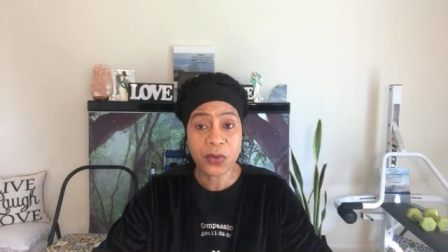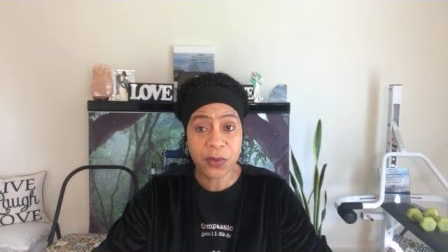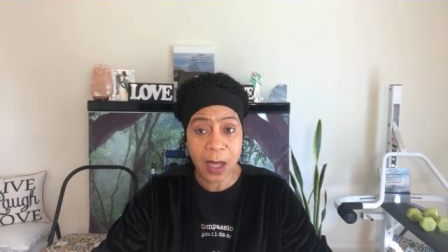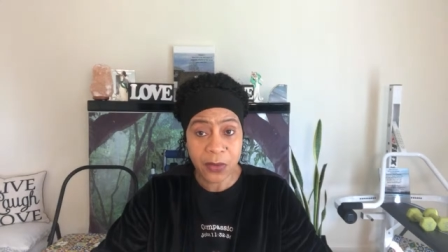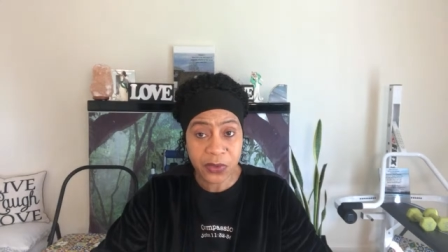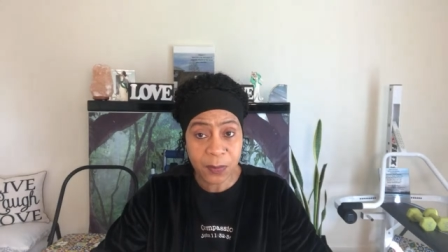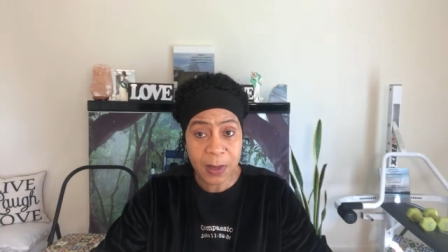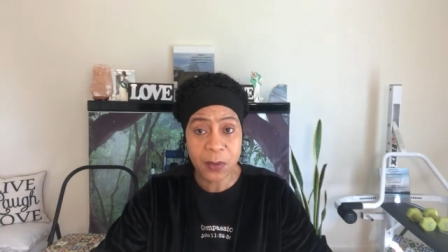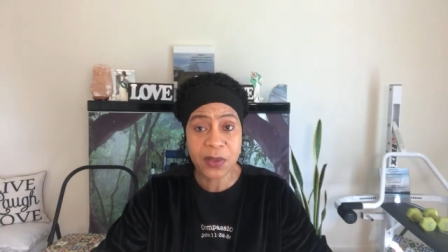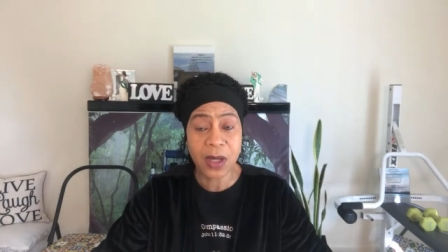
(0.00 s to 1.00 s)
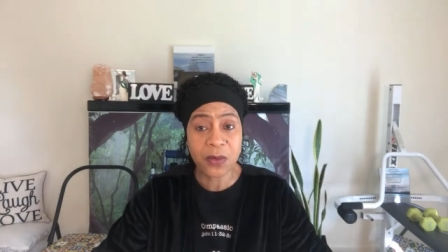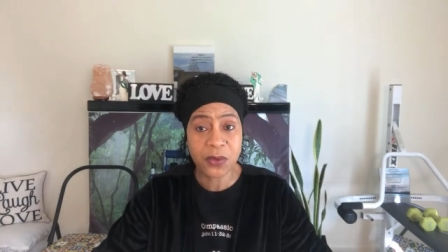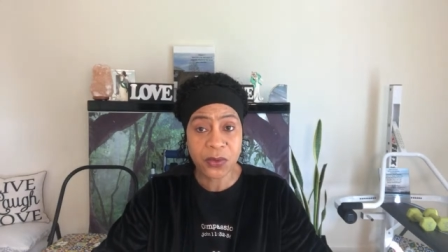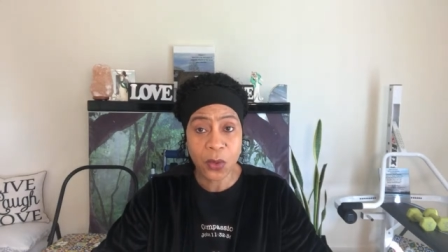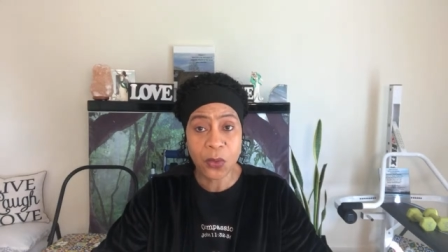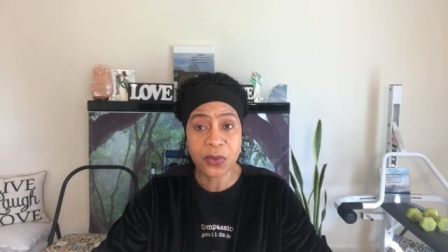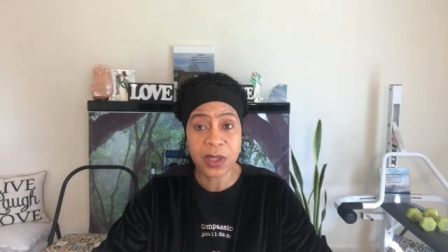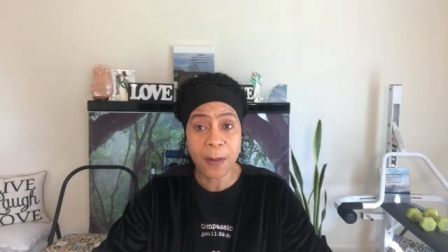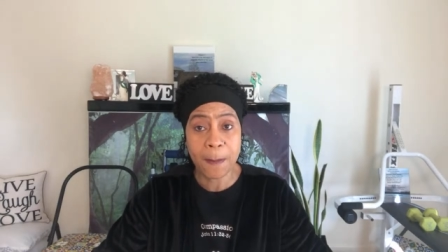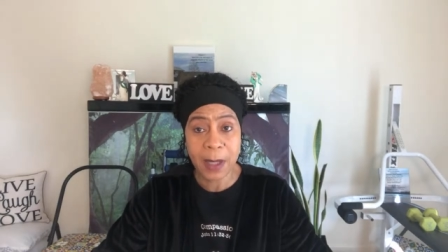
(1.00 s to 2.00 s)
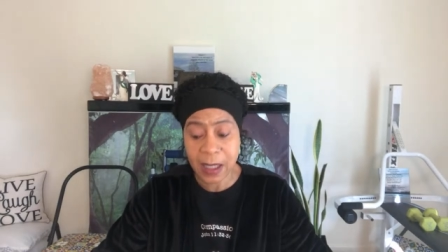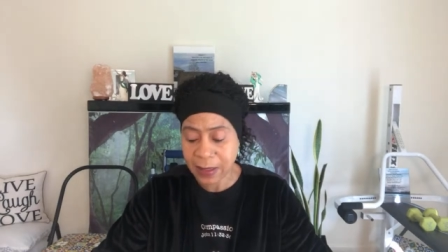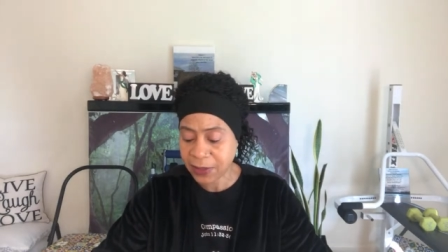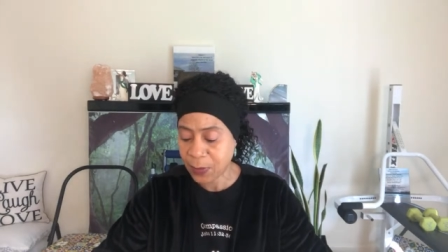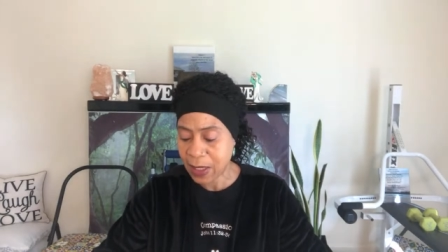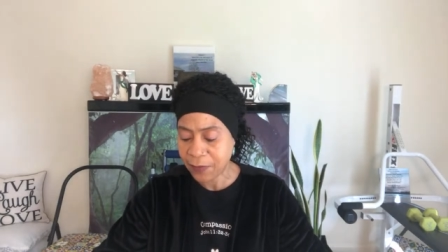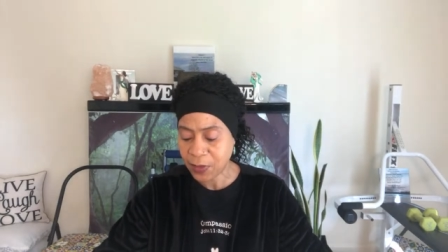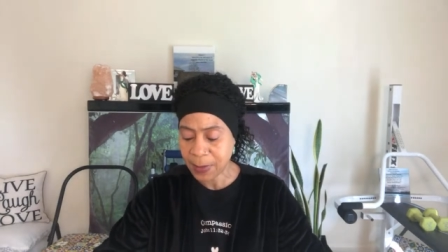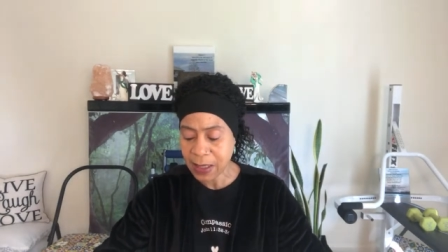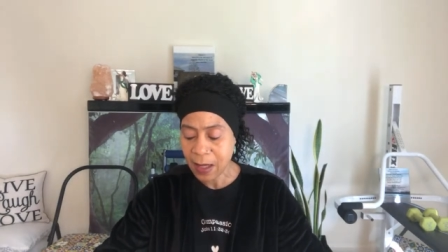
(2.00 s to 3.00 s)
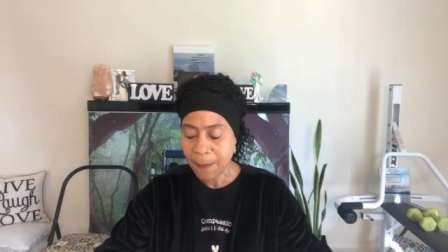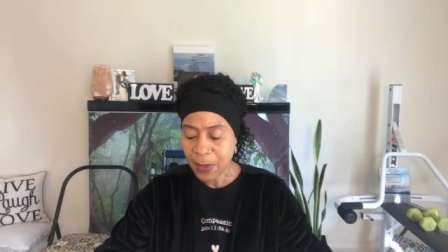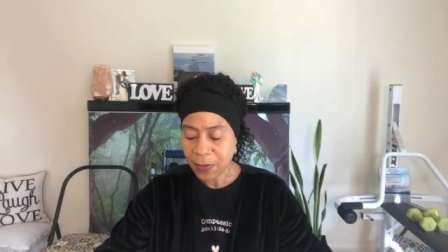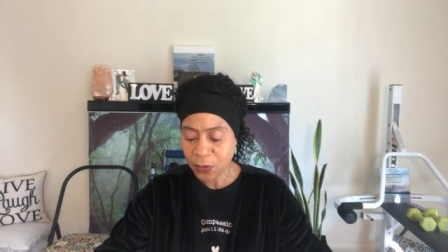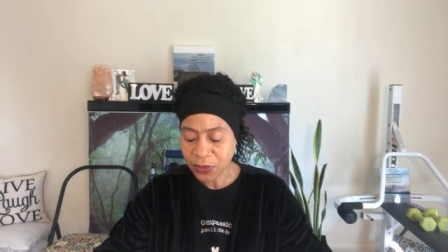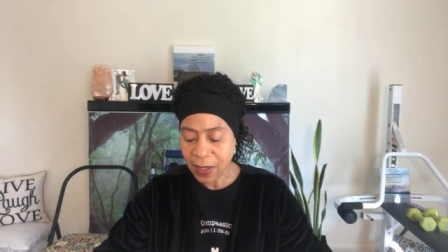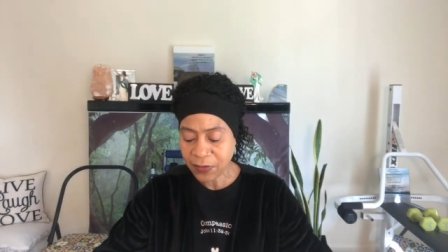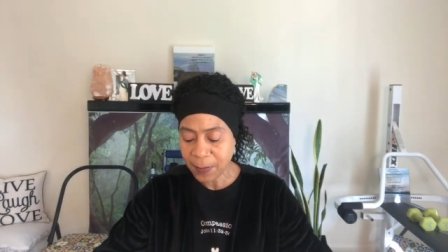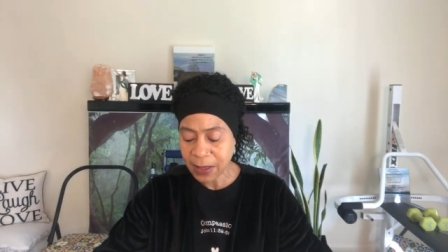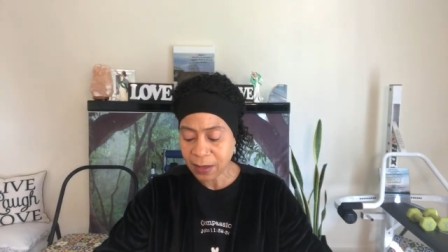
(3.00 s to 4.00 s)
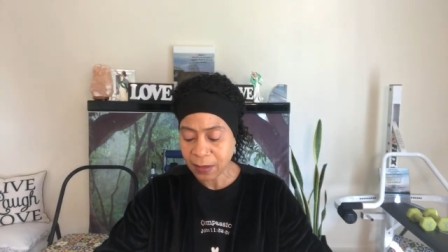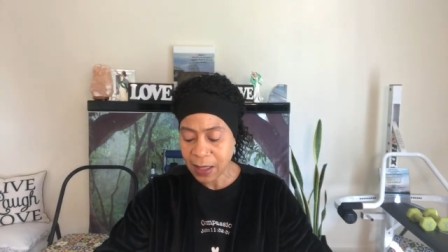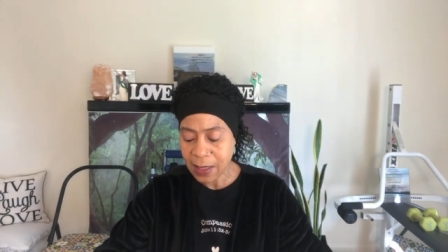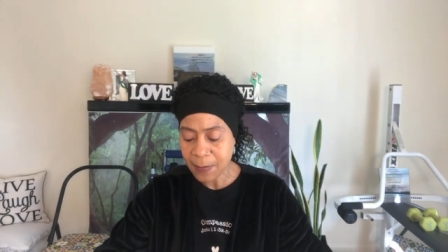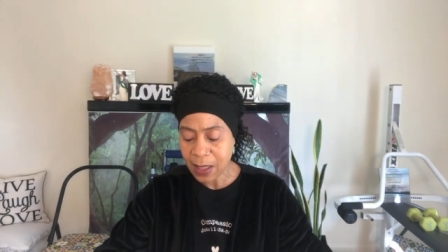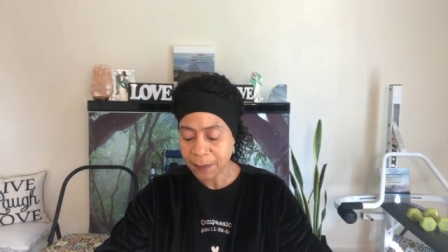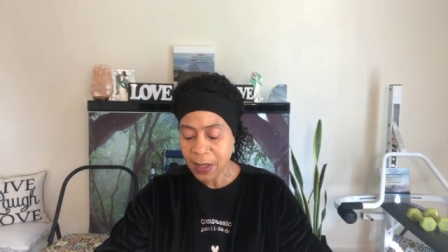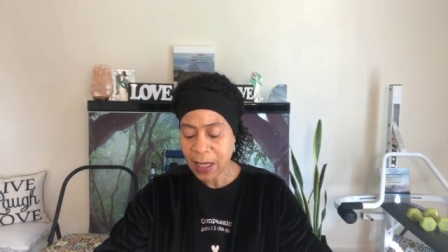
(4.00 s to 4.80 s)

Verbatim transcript: Our spirits, our souls, and our bodies. We have to be, those have to be in alignment.